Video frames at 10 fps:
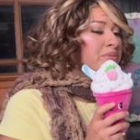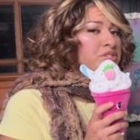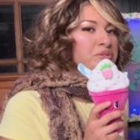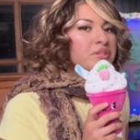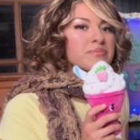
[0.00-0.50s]
to
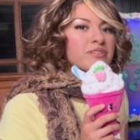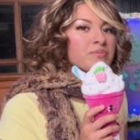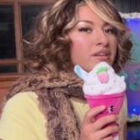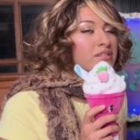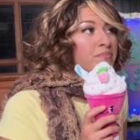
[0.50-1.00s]
do with themselves
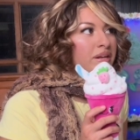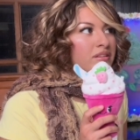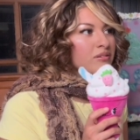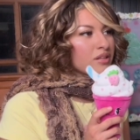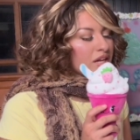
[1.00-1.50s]
because they depended
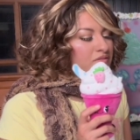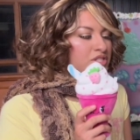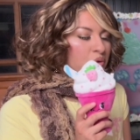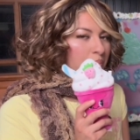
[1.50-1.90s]
their lives so